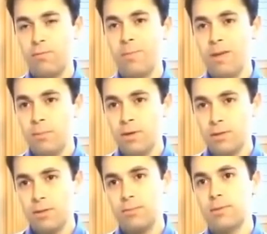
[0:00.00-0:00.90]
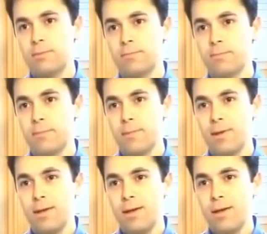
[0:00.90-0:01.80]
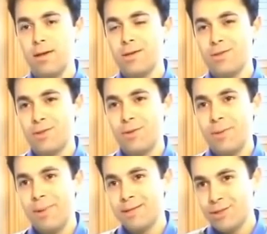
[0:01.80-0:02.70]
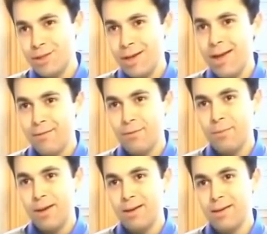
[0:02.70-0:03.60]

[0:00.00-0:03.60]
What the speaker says: many Muslims. So a message that I have for